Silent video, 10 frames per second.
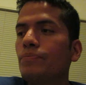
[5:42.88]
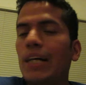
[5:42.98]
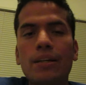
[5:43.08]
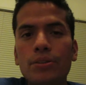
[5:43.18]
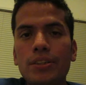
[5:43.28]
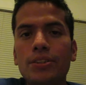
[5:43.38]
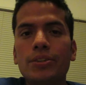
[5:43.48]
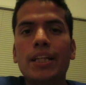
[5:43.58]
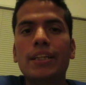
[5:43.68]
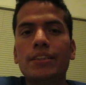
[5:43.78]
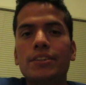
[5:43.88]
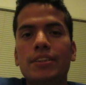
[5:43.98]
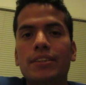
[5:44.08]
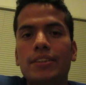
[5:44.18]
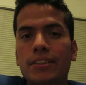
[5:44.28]
I don't think you're that
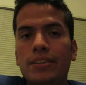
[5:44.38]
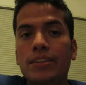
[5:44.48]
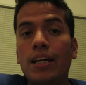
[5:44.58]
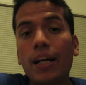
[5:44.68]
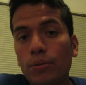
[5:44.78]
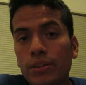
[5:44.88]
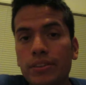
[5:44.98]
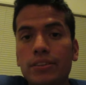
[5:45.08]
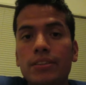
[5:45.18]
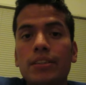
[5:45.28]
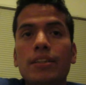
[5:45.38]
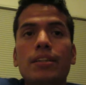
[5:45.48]
innocent at 16. I wasn't.